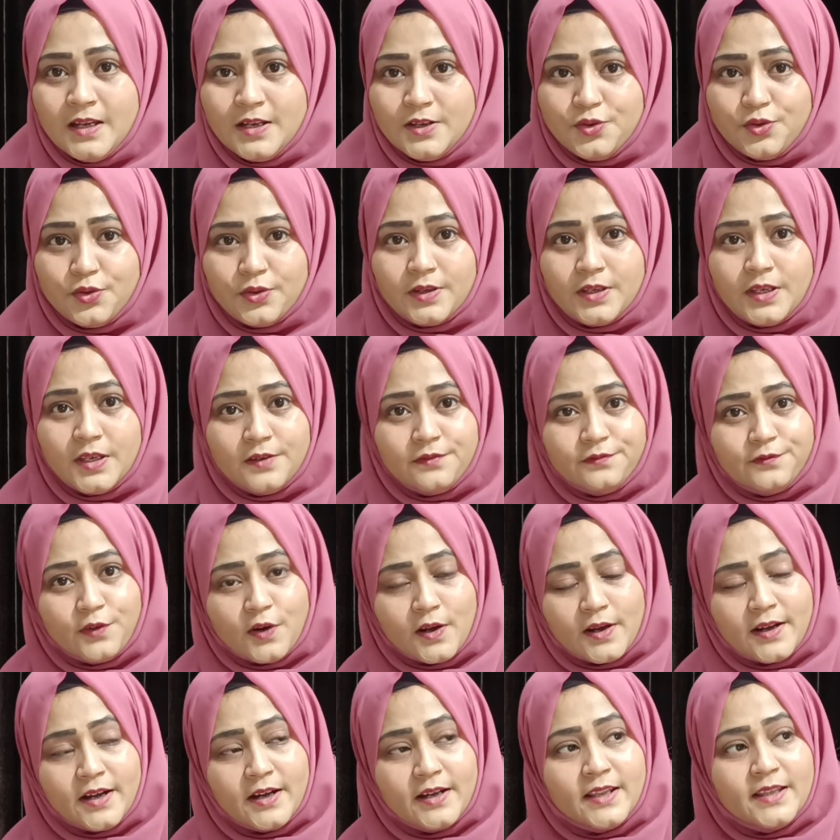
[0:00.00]
You keep
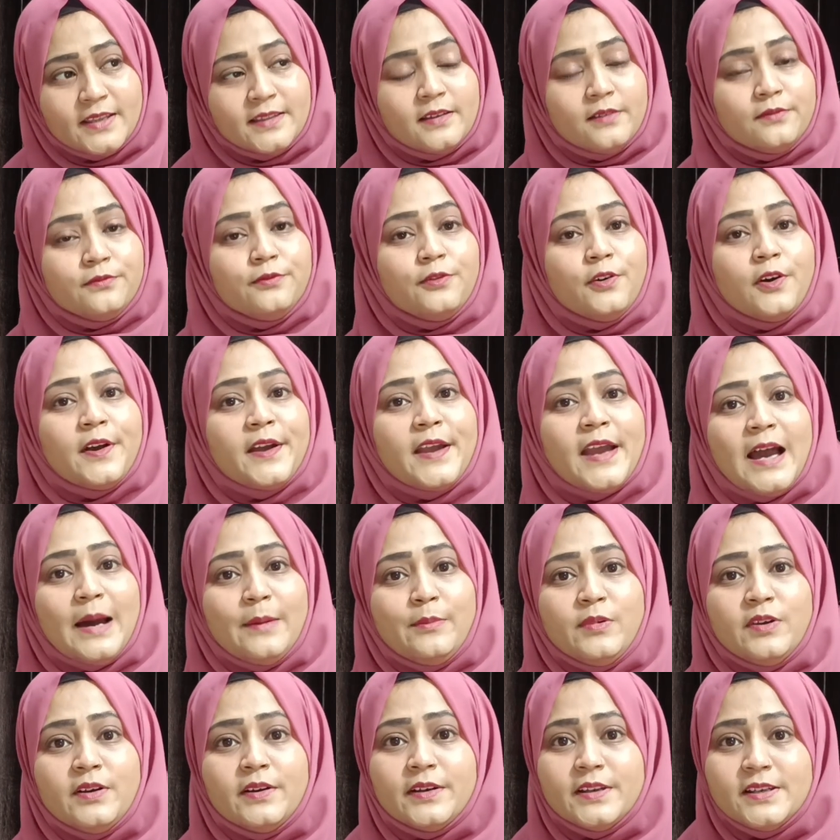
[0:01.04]
forgetting the
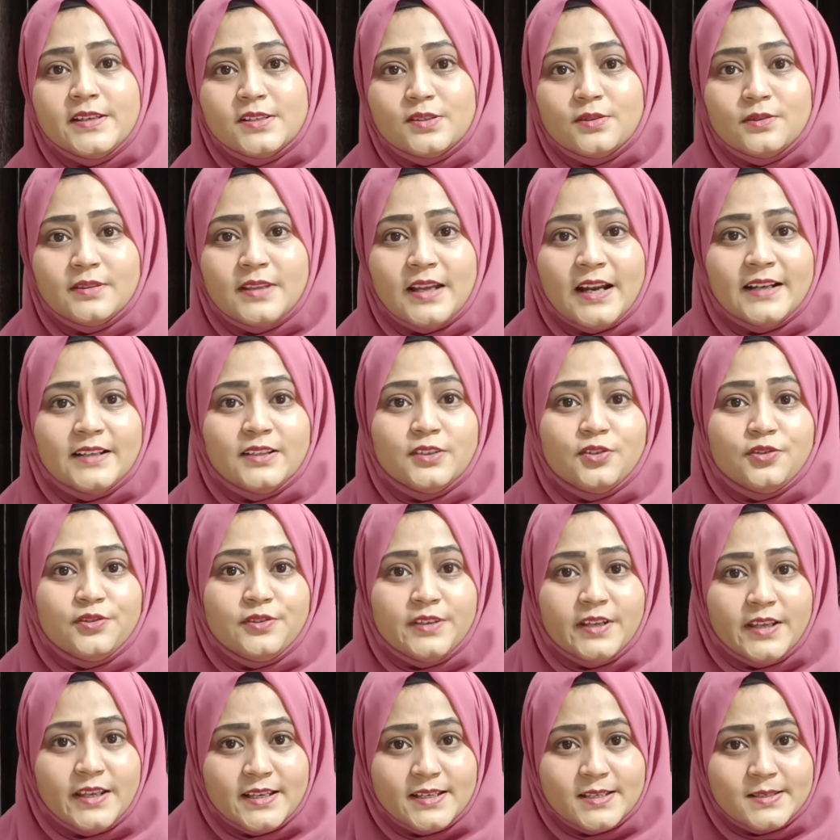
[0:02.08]
vocabulary, so that
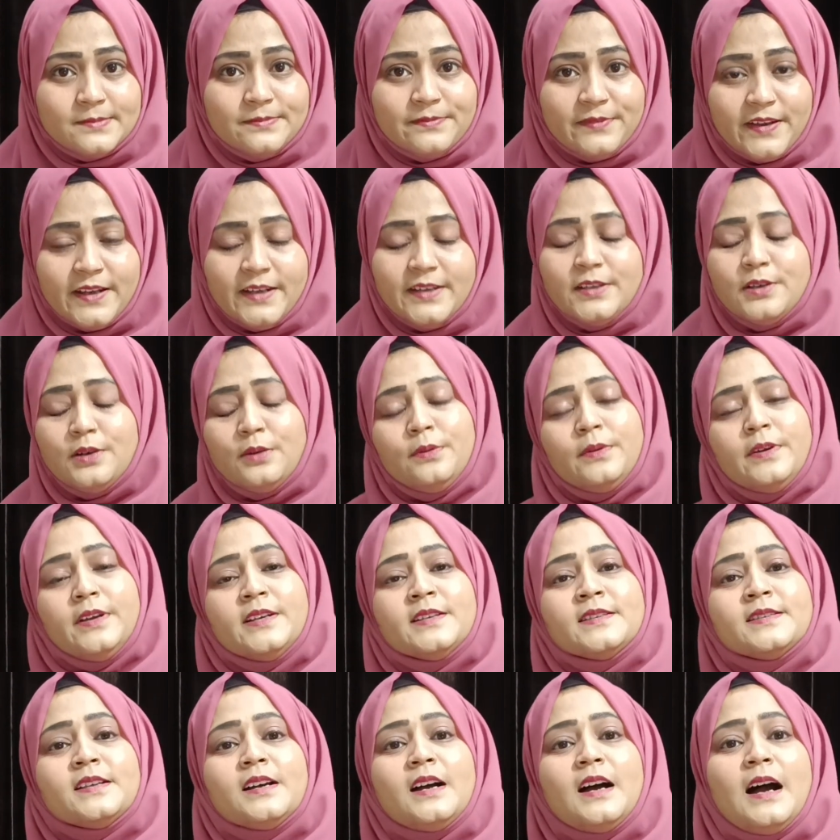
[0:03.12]
today's video
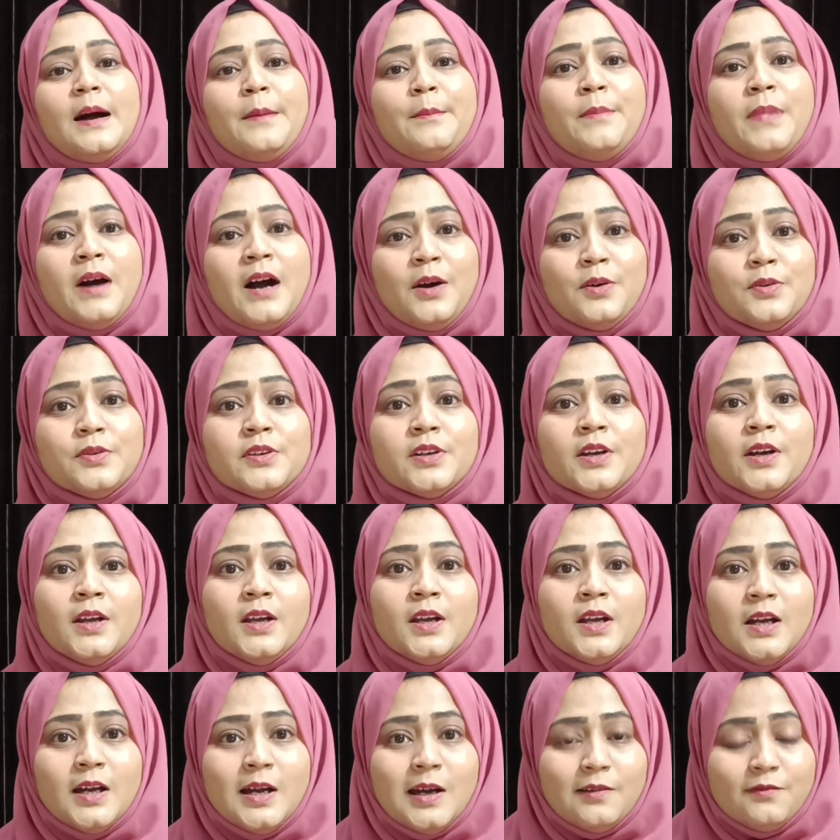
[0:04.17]
is about
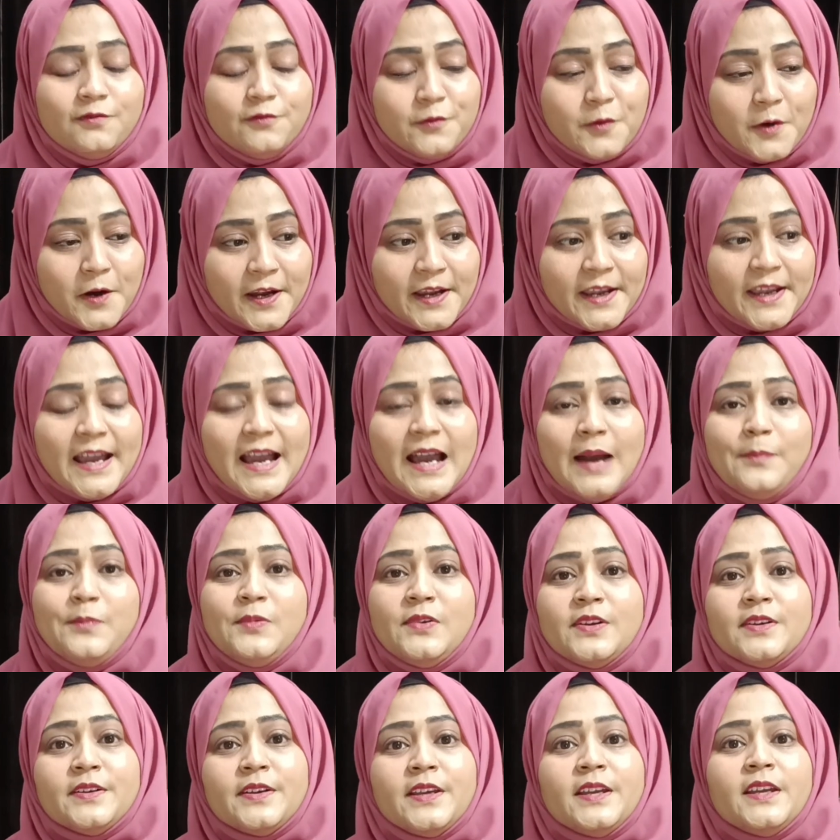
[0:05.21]

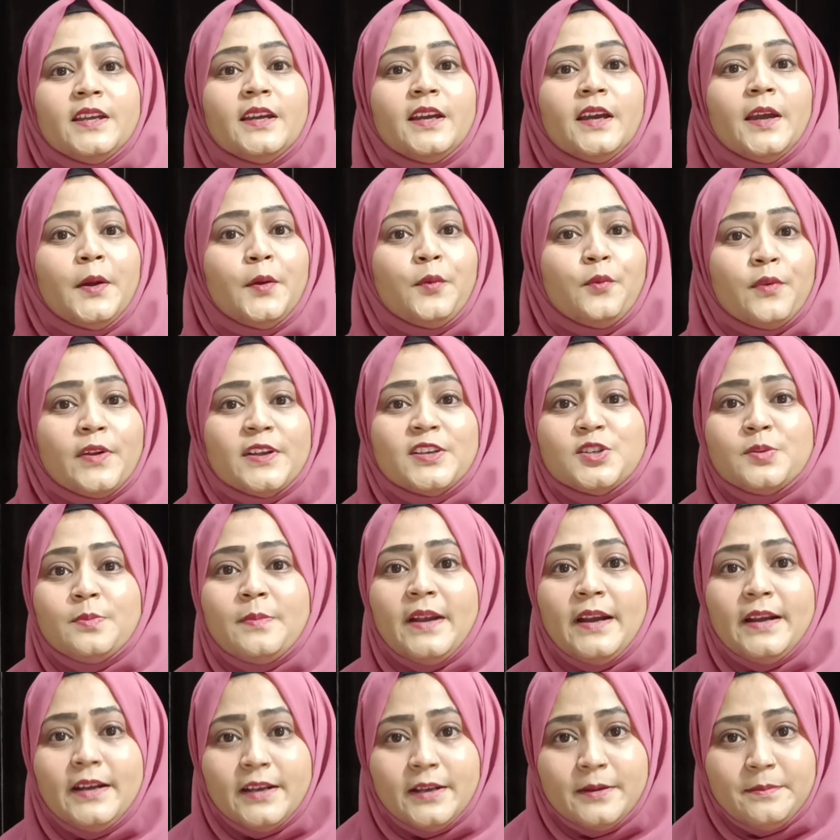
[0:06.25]
vocabulary
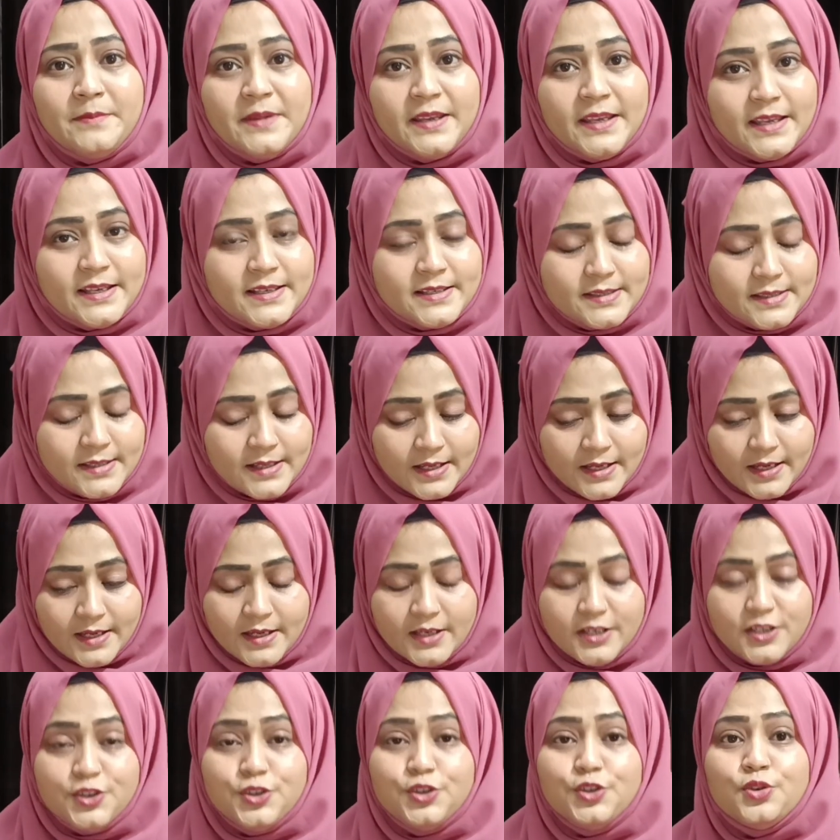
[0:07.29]
enrichment, because
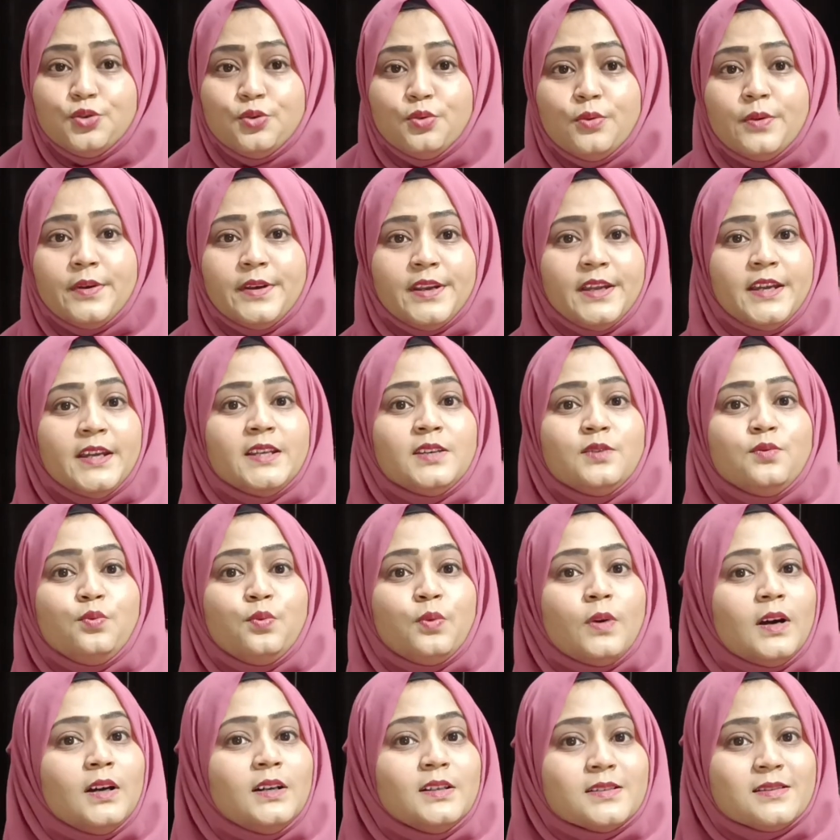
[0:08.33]
you need
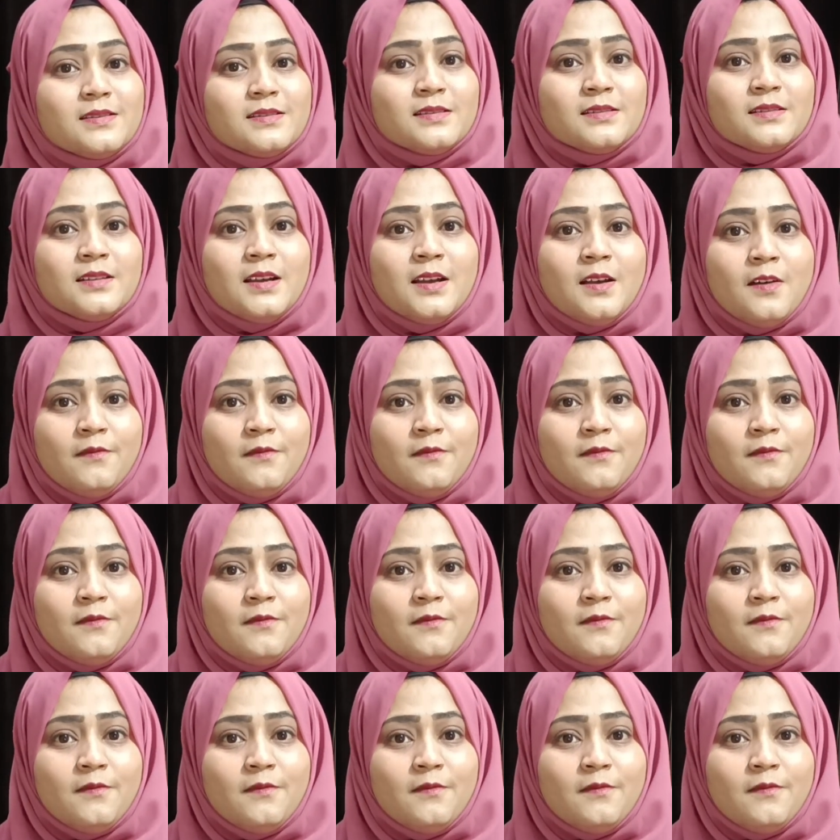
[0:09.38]
words.